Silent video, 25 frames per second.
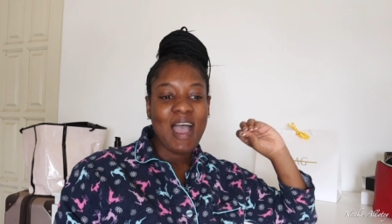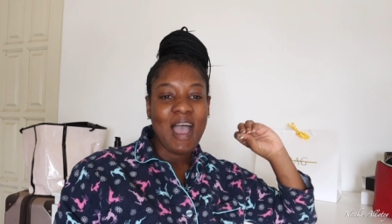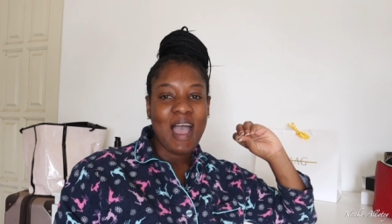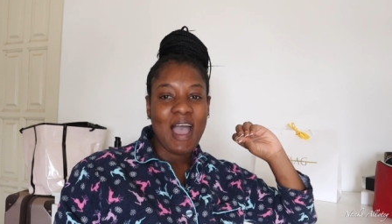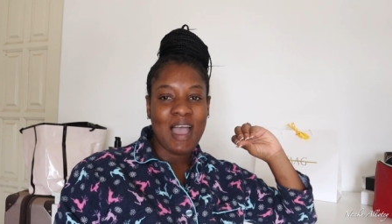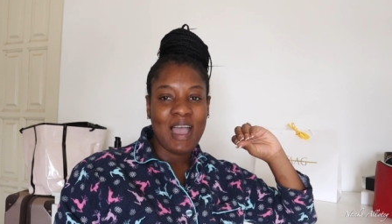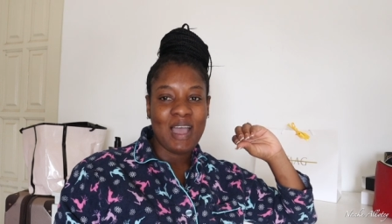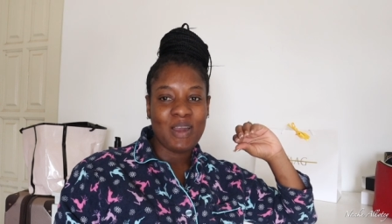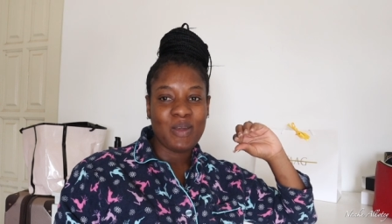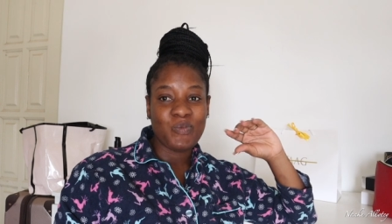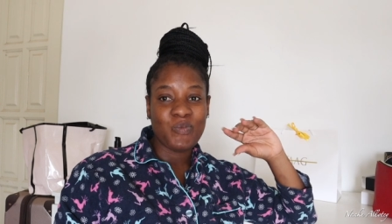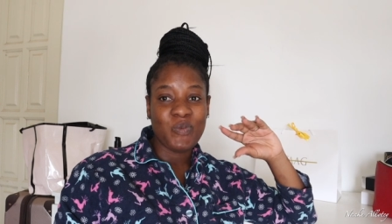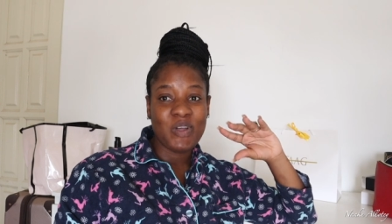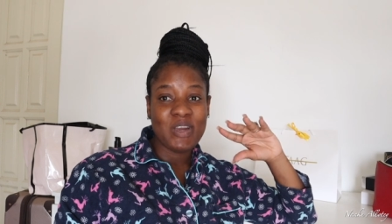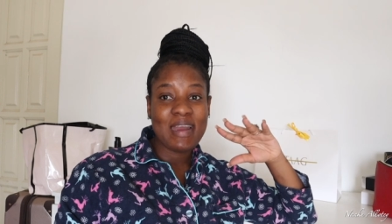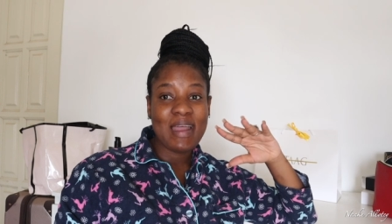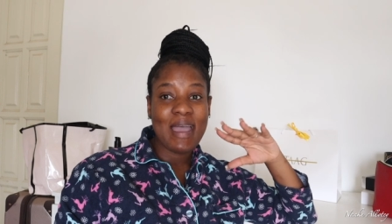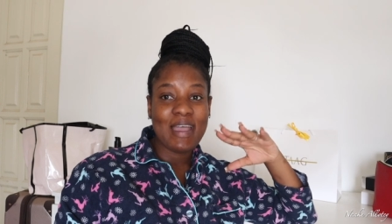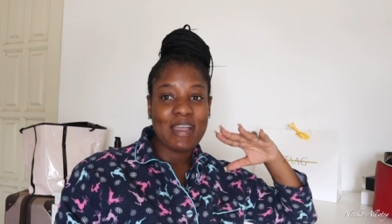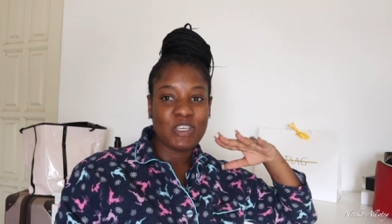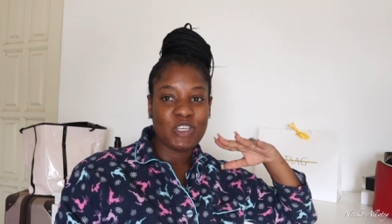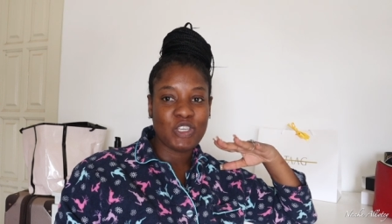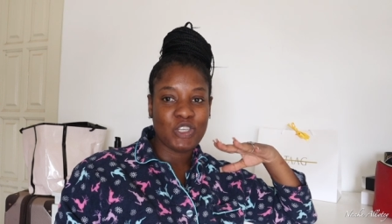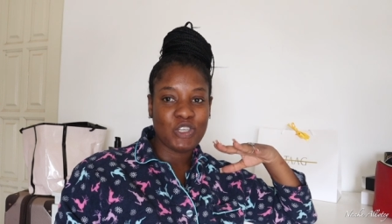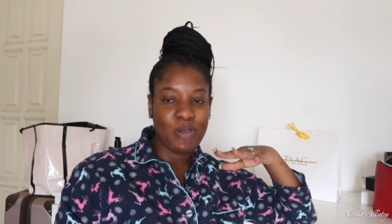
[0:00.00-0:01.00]
and when
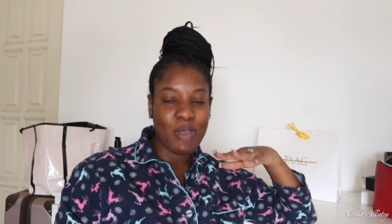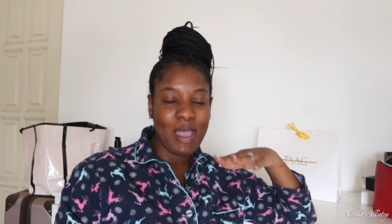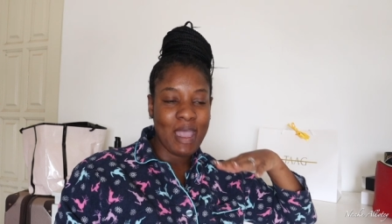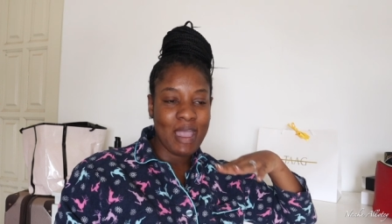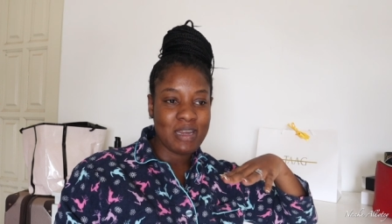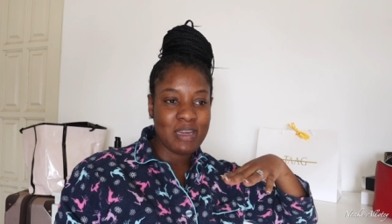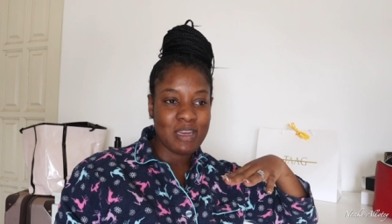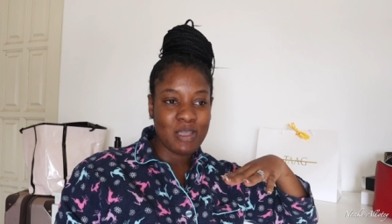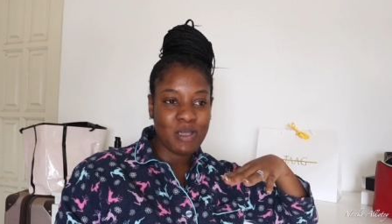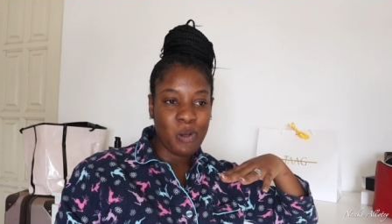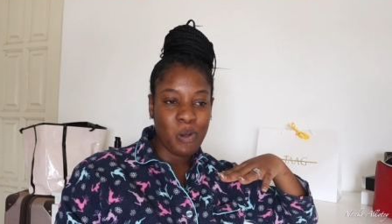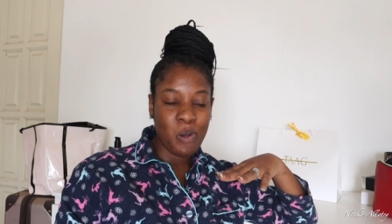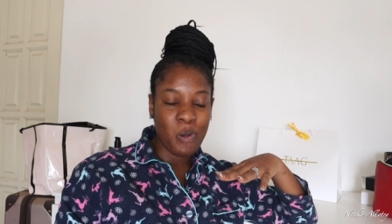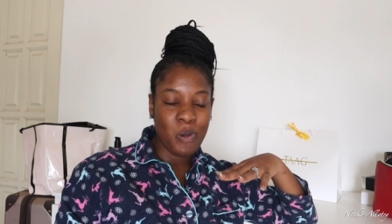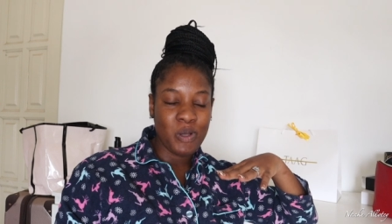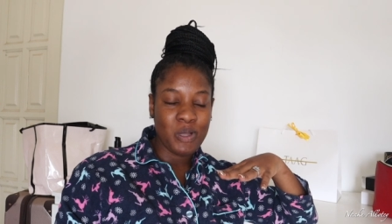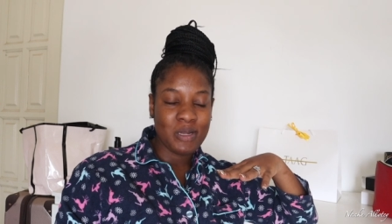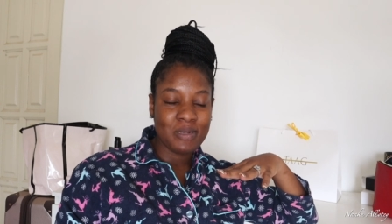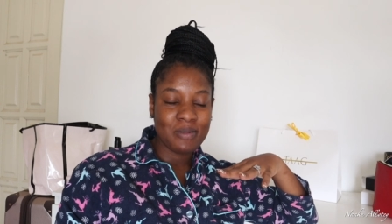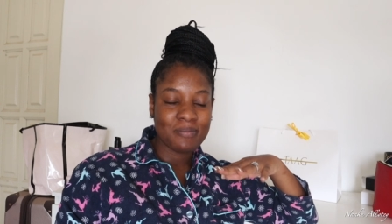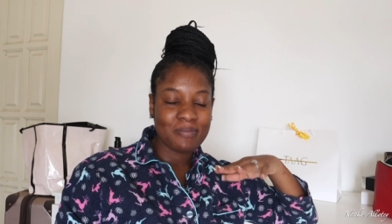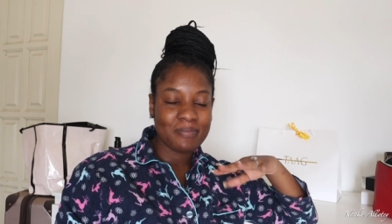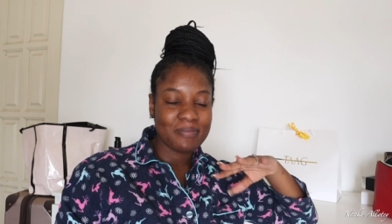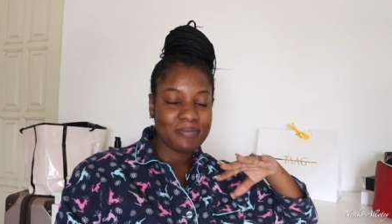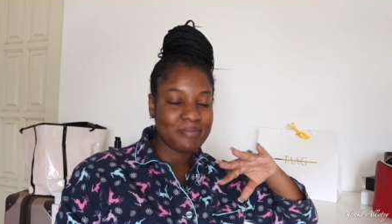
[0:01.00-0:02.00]
I tried it
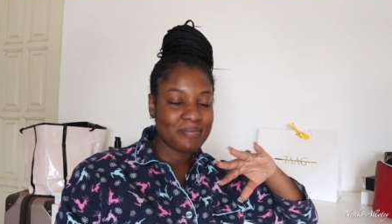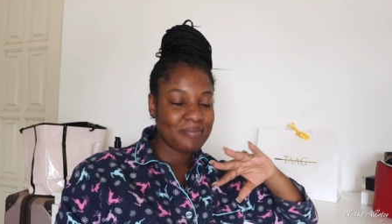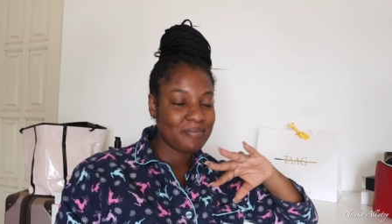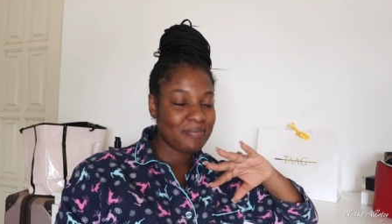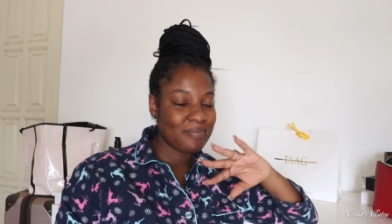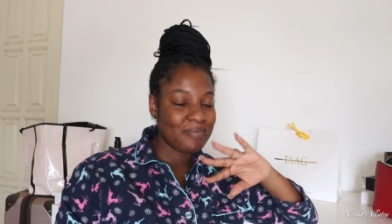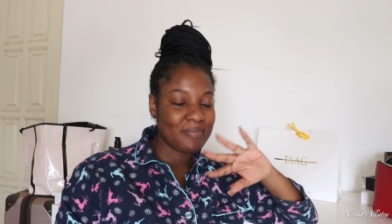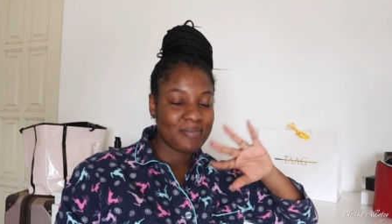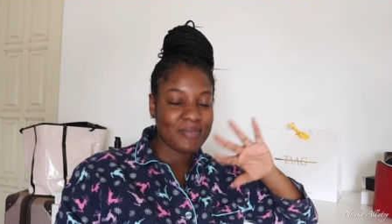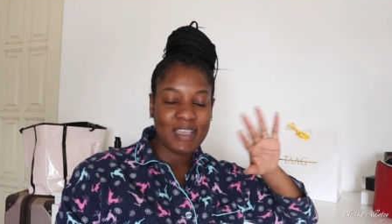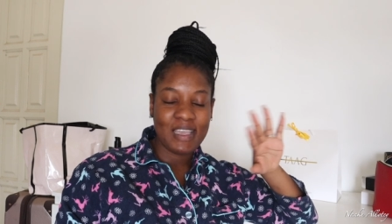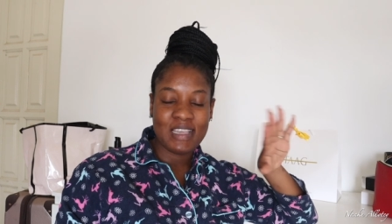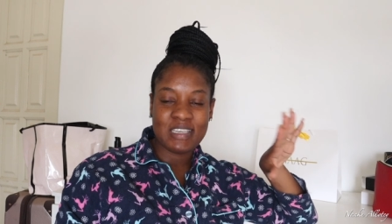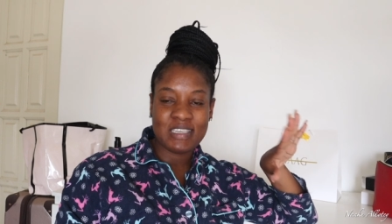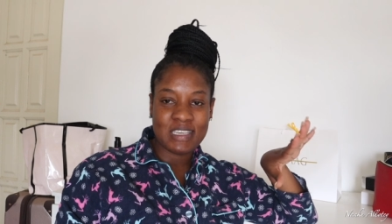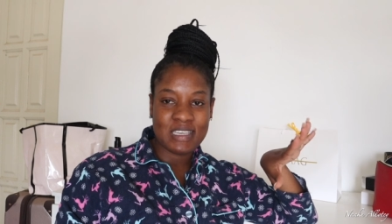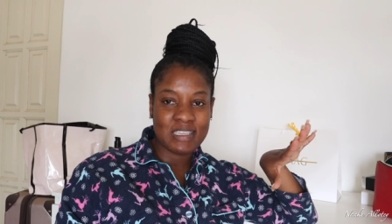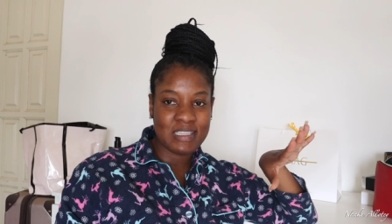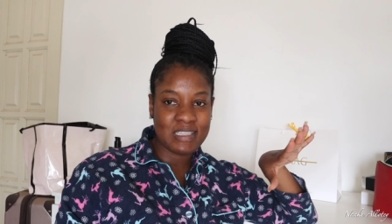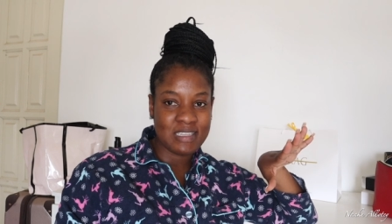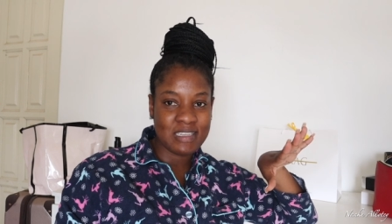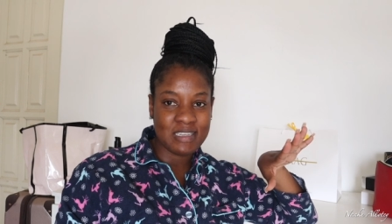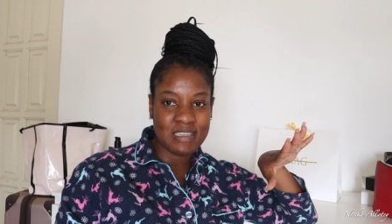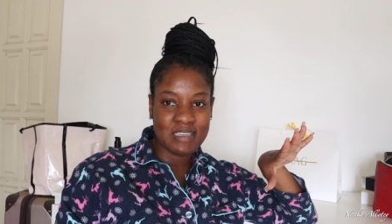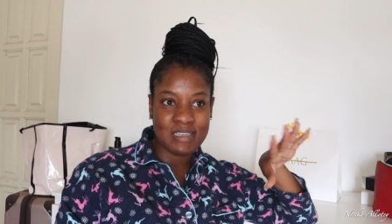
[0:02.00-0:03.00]
on, it
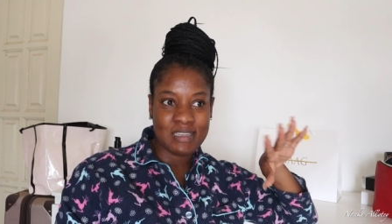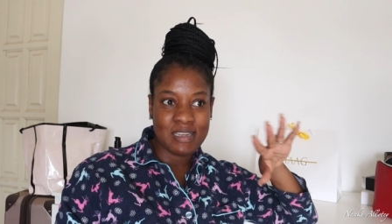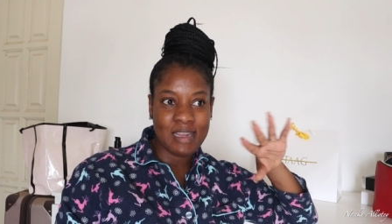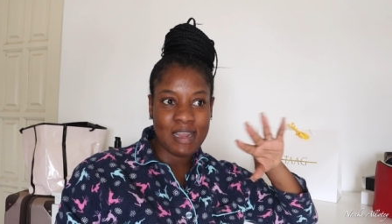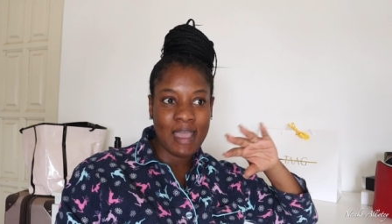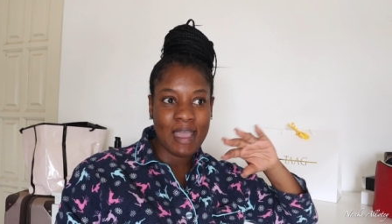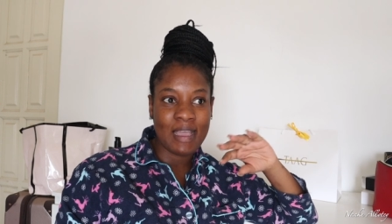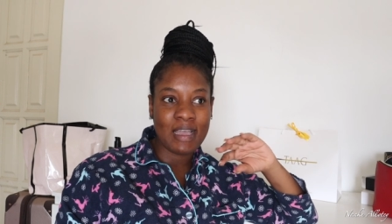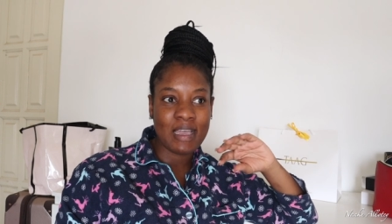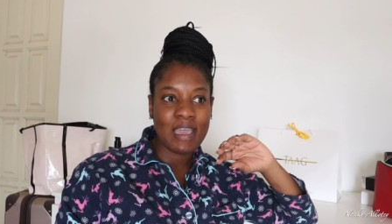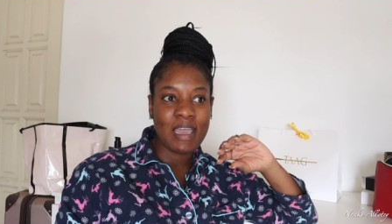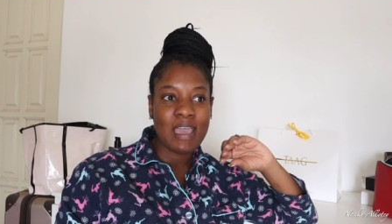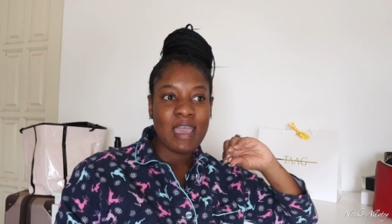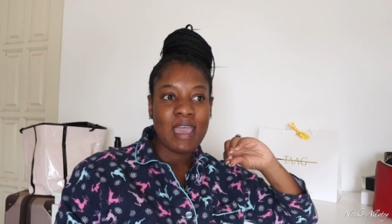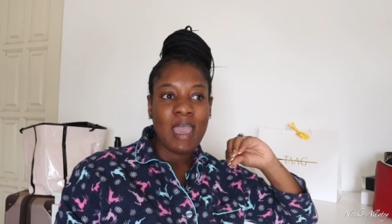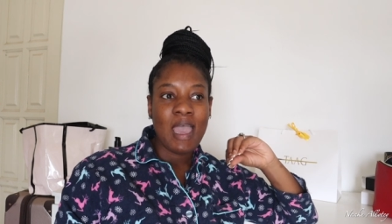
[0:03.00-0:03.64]
just did it. Like,